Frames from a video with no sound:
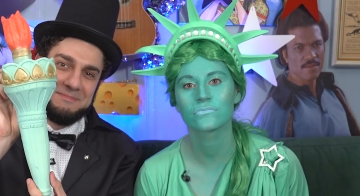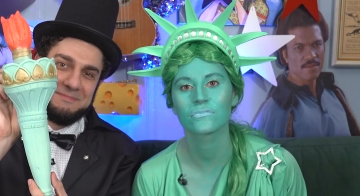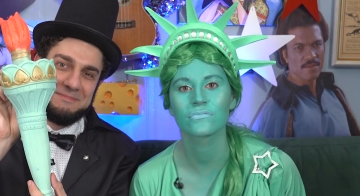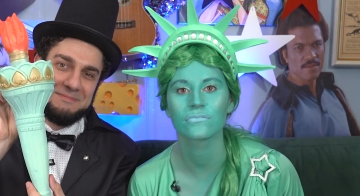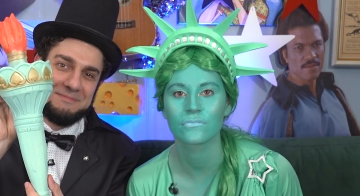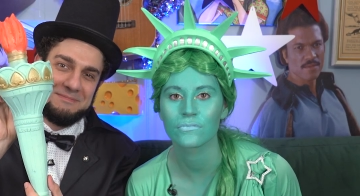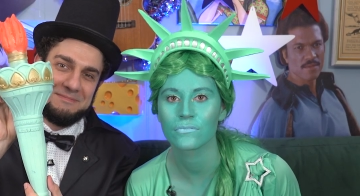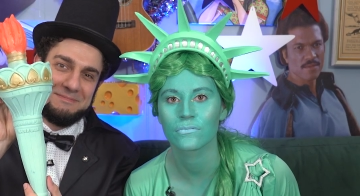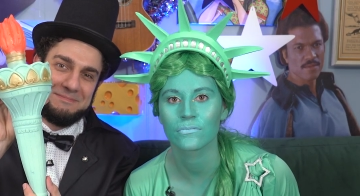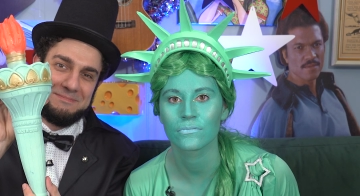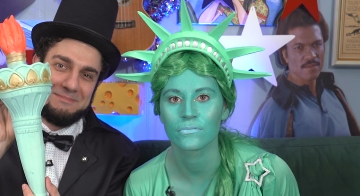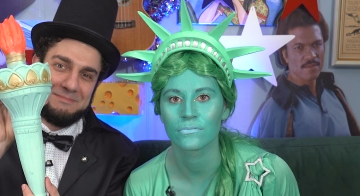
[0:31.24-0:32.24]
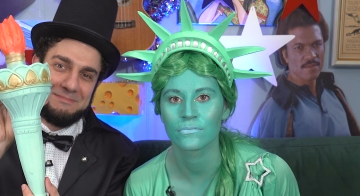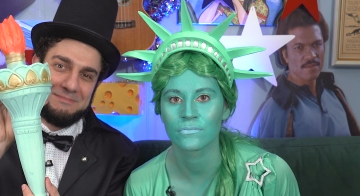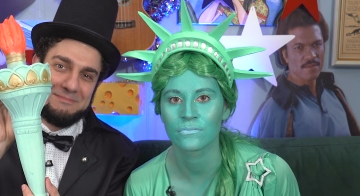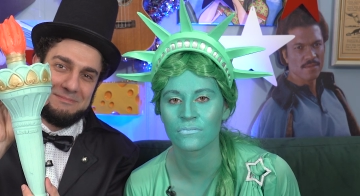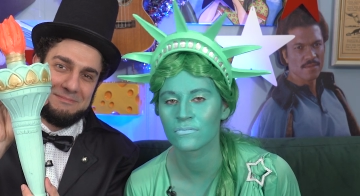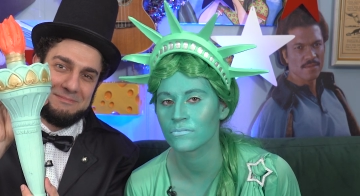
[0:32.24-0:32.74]

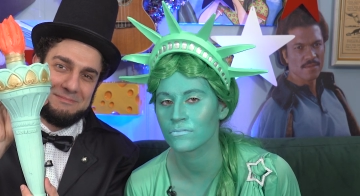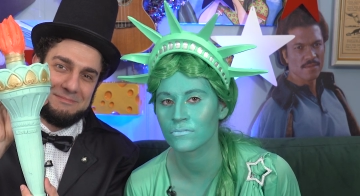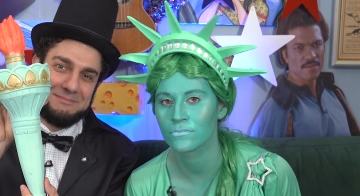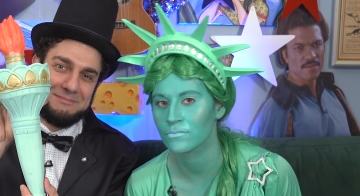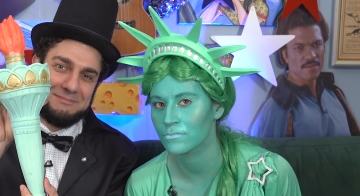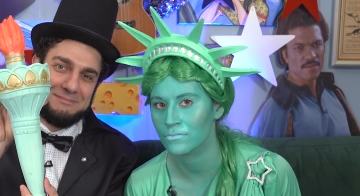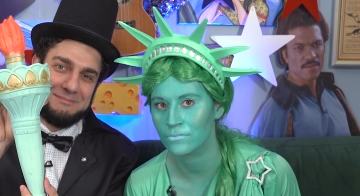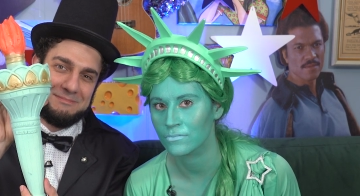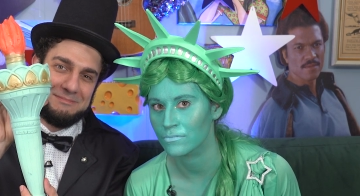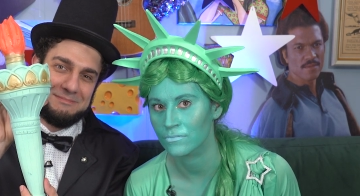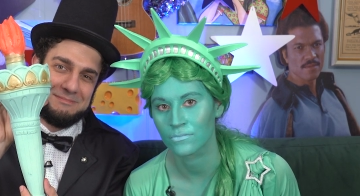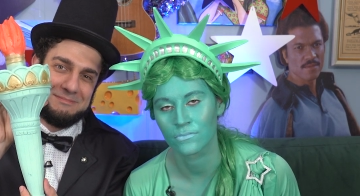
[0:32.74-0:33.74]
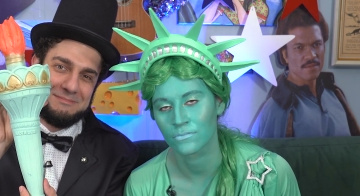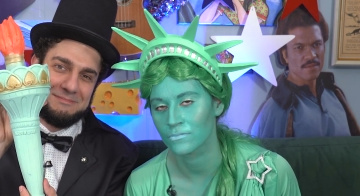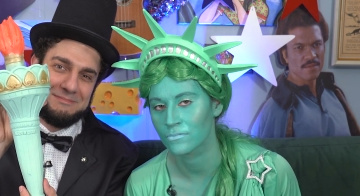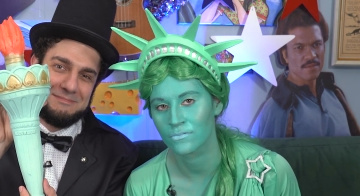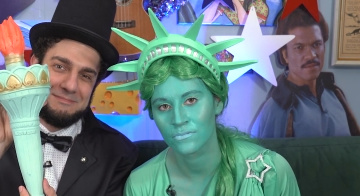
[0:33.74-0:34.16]
No one is speaking in this clip.